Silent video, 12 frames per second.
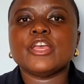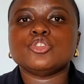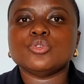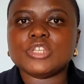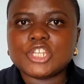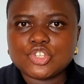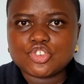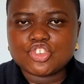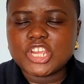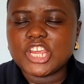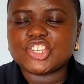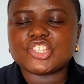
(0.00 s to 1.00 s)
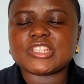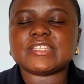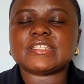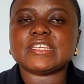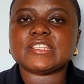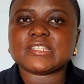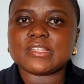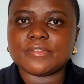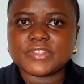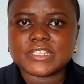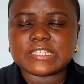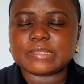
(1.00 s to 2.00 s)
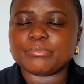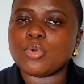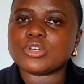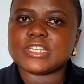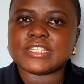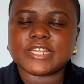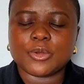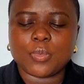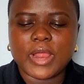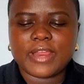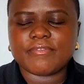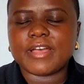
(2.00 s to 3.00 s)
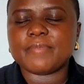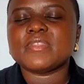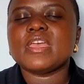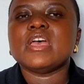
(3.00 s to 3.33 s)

You need to change this. Service is important and whatever.